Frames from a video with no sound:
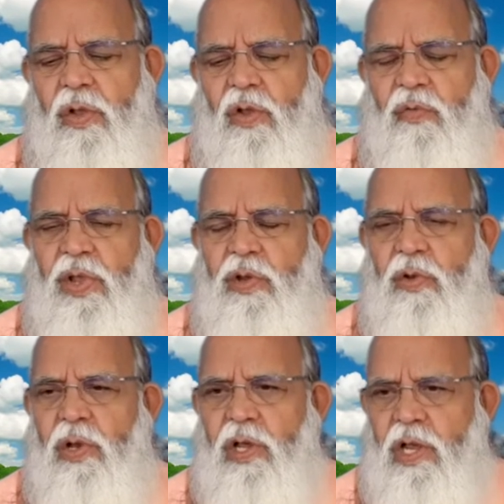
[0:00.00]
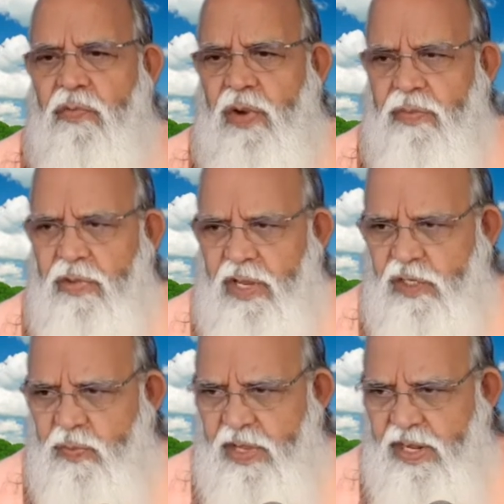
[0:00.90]
When you learn from your
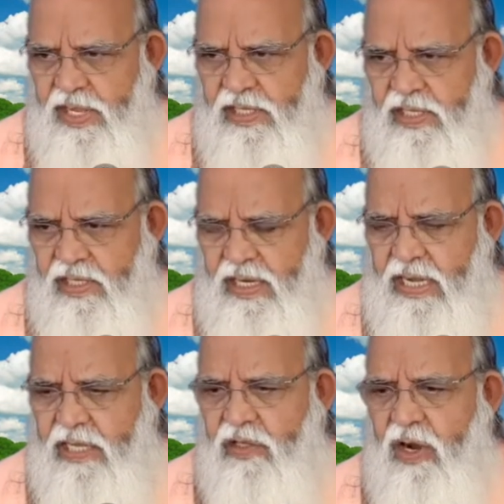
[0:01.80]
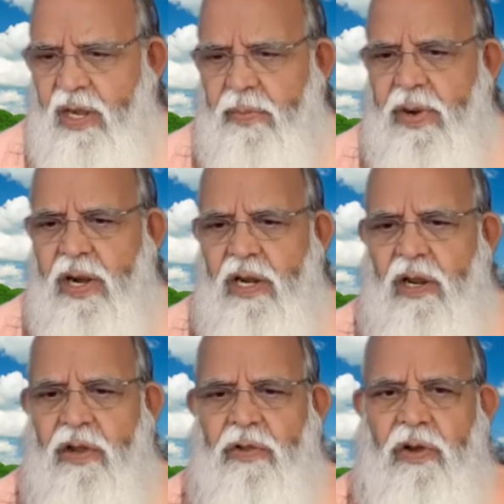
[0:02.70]
experience, it is not a burden
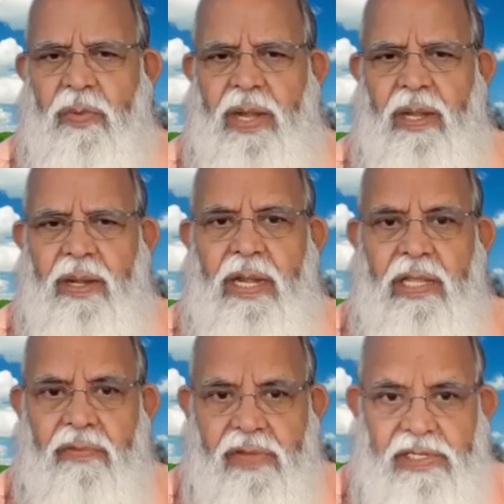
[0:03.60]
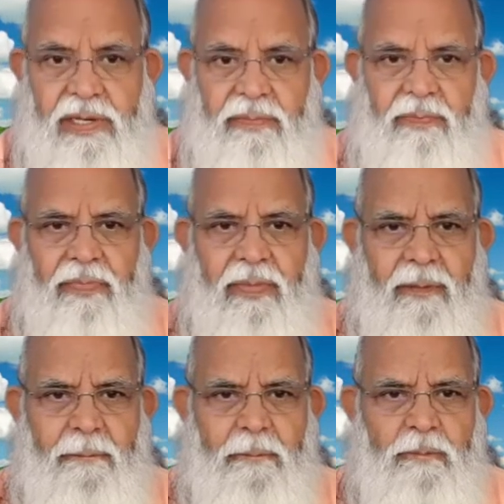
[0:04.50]
on your mind, it is a wisdom.
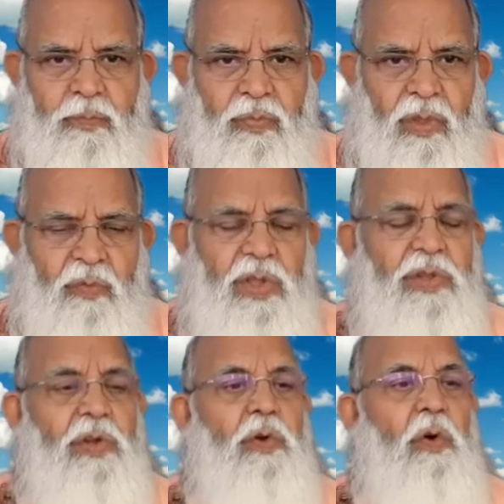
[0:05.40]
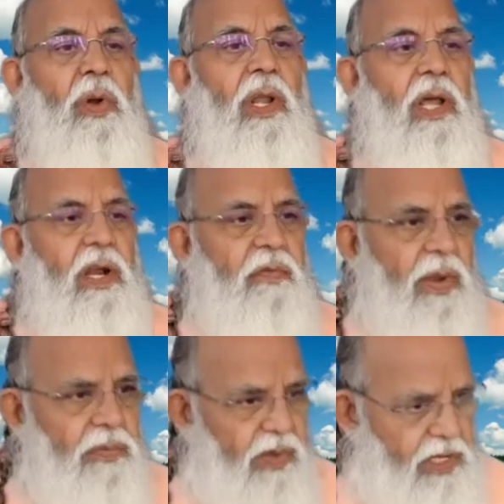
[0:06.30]
When you don't learn
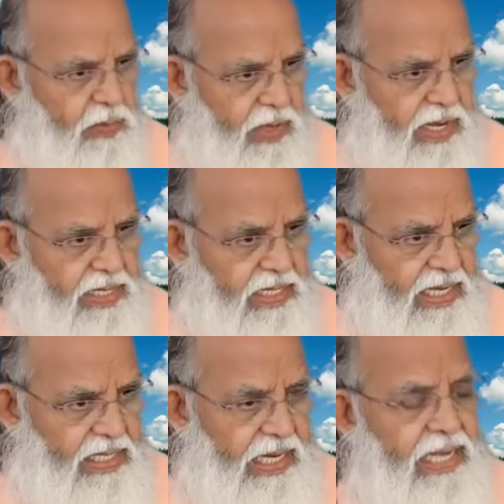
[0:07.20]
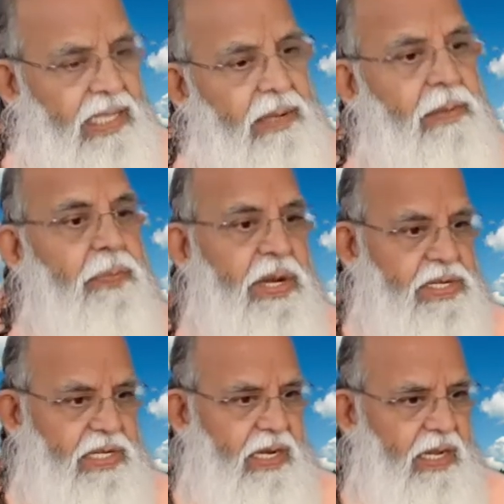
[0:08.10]
from your experiences, it is an
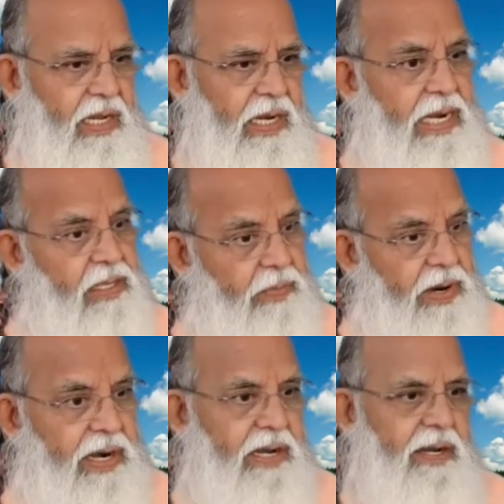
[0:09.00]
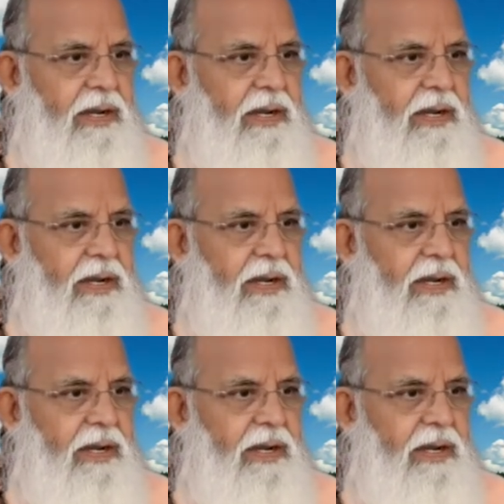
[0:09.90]
impression, it is a burden.